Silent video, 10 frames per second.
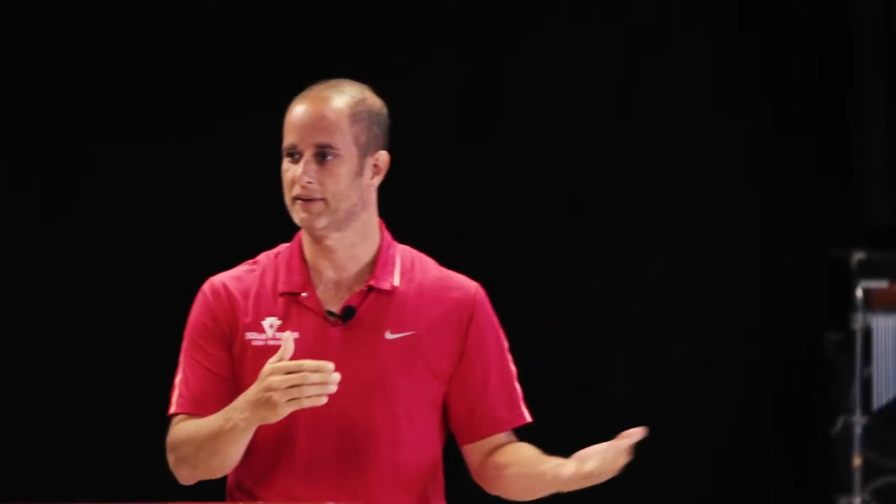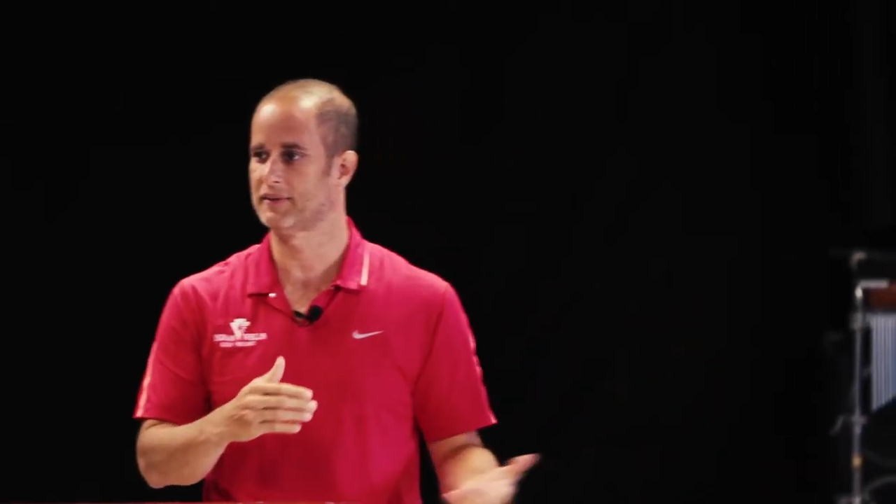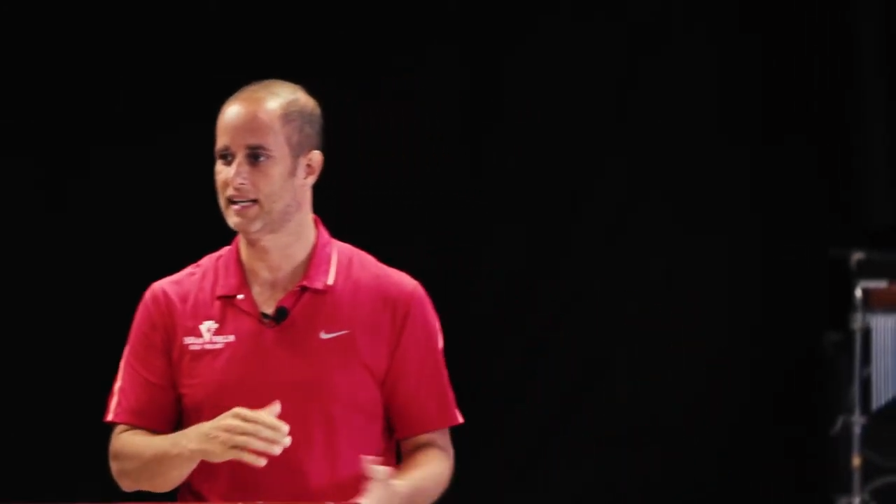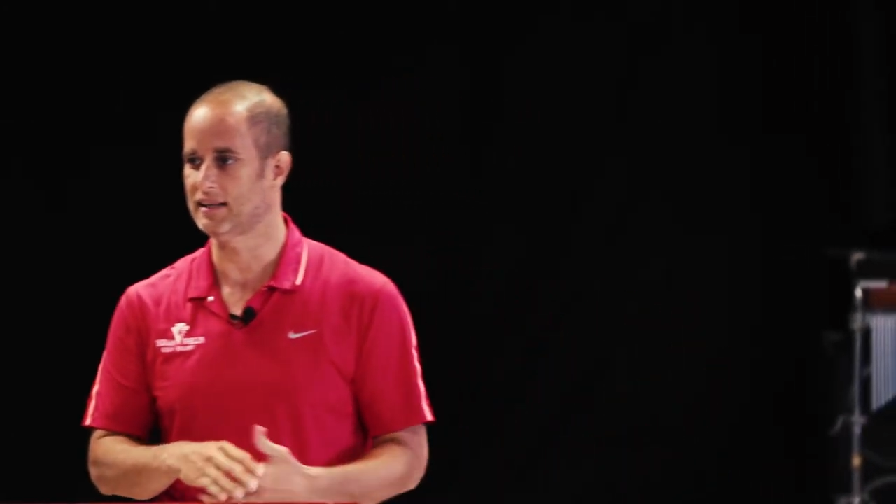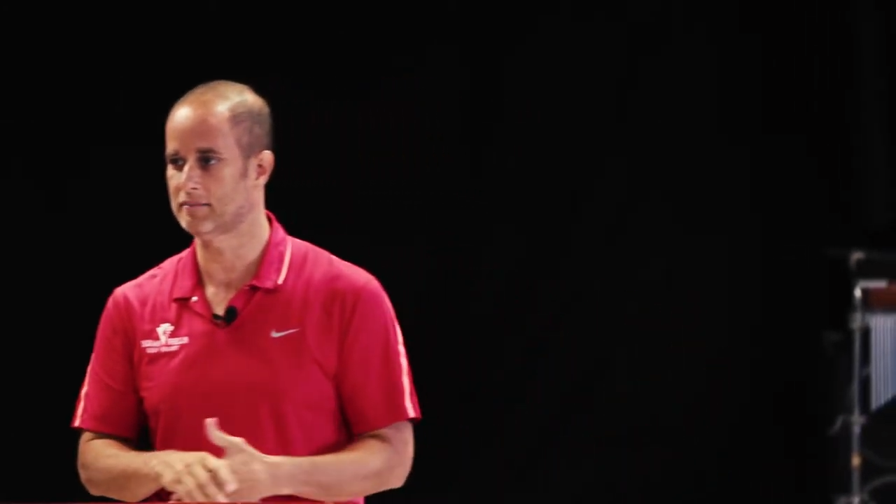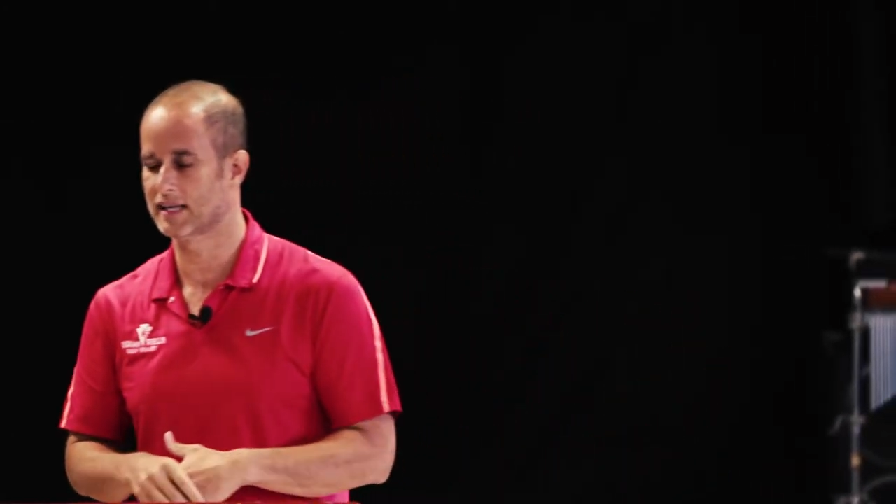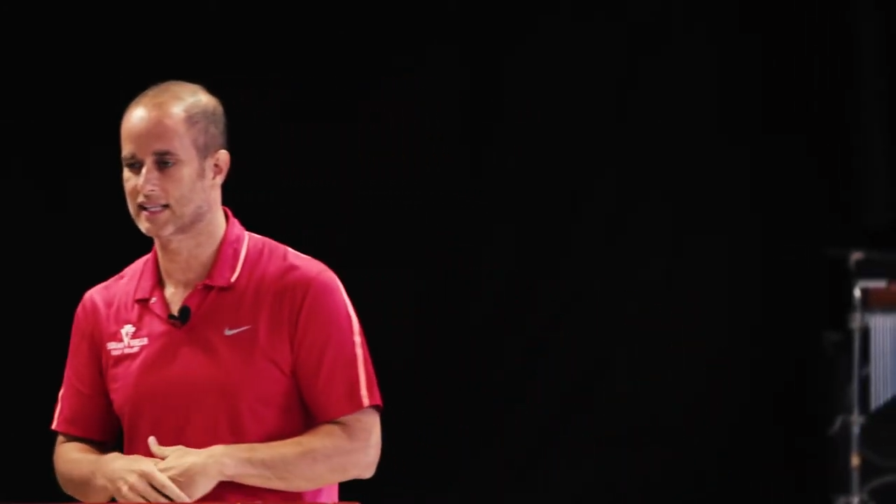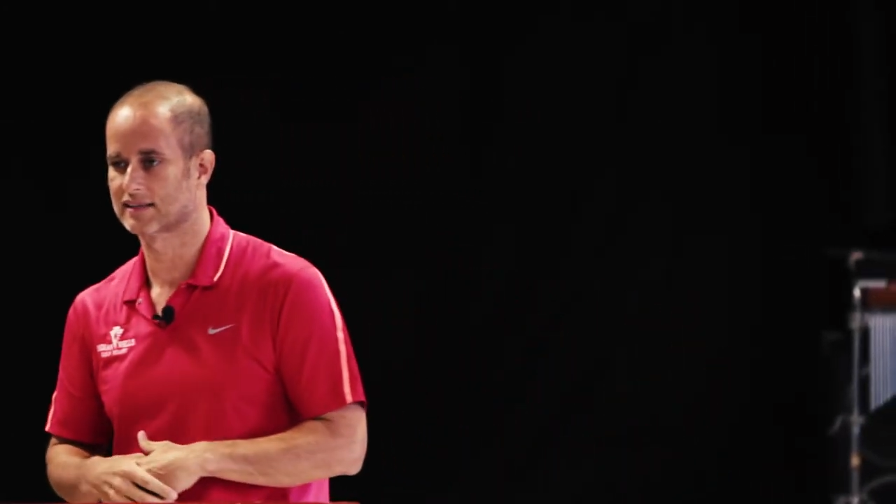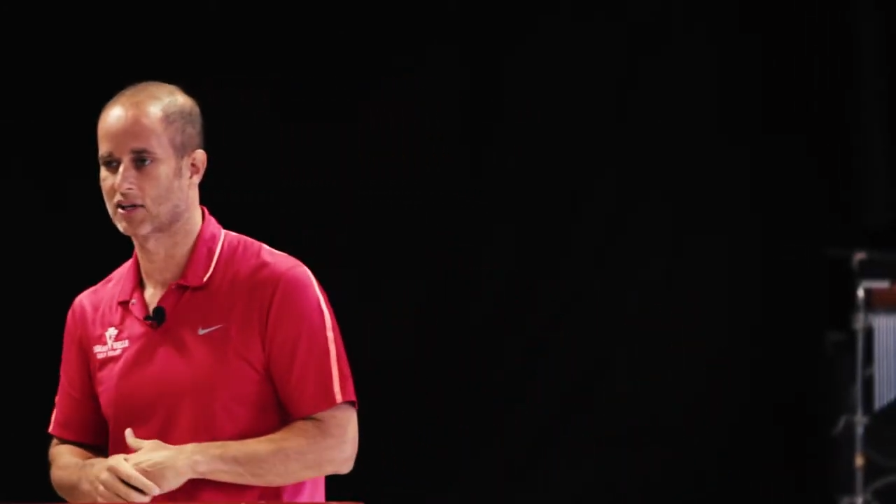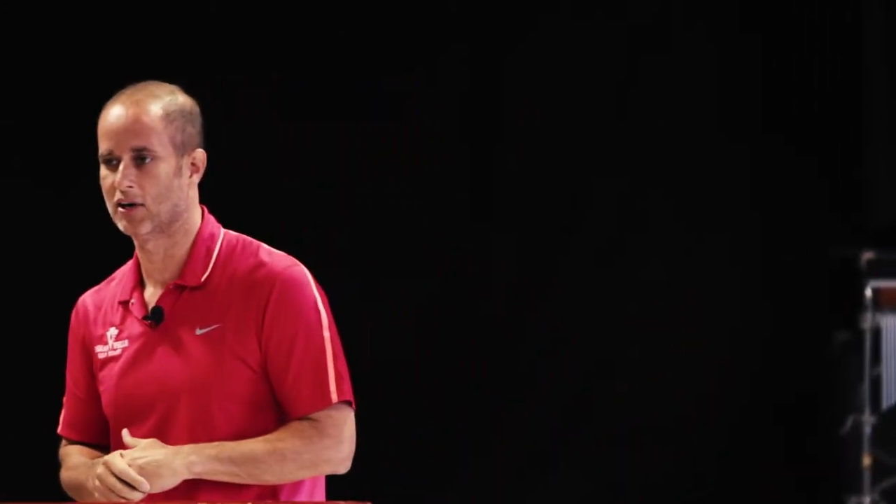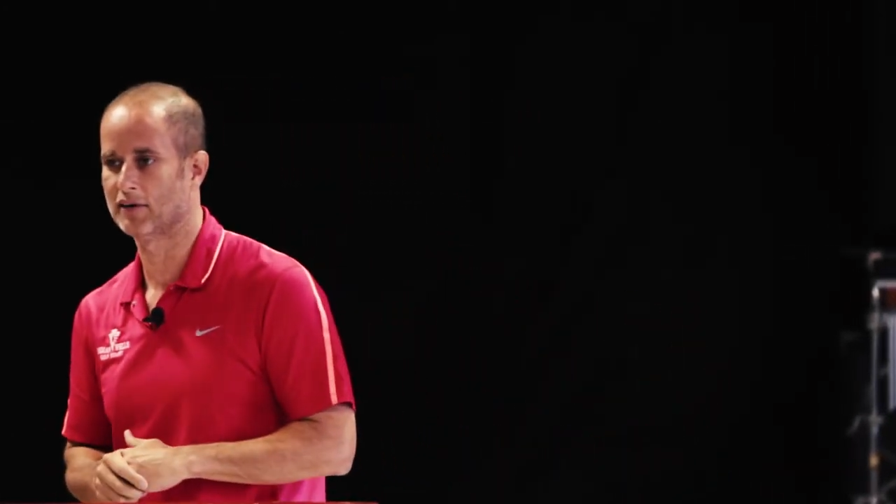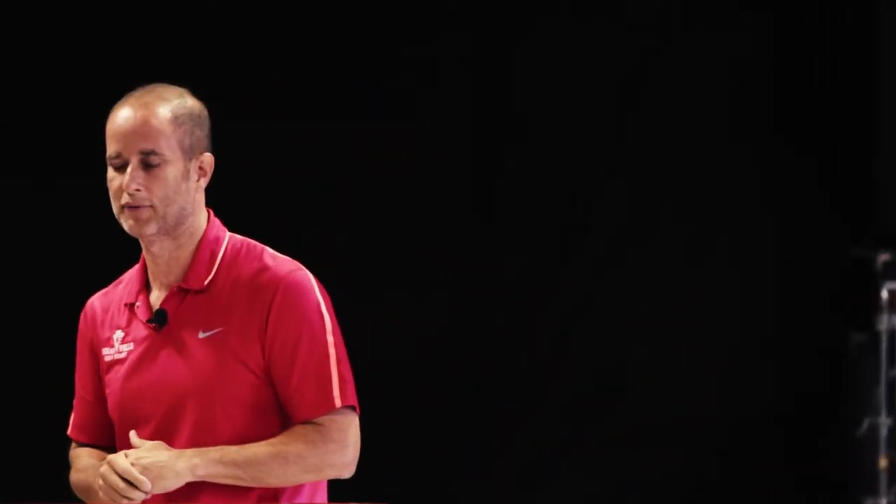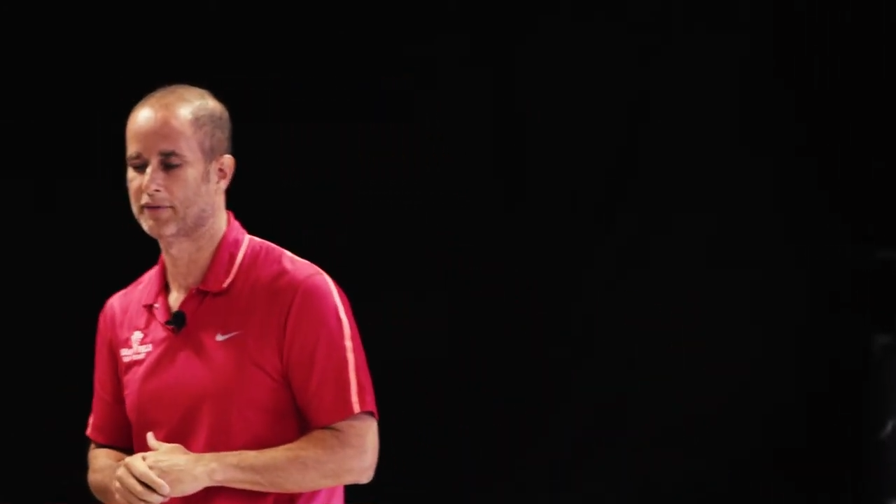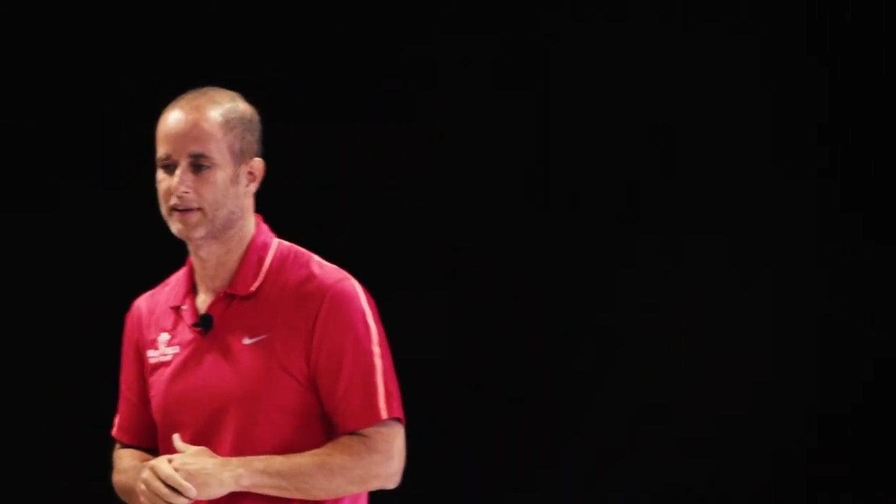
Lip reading: 15 minutes off of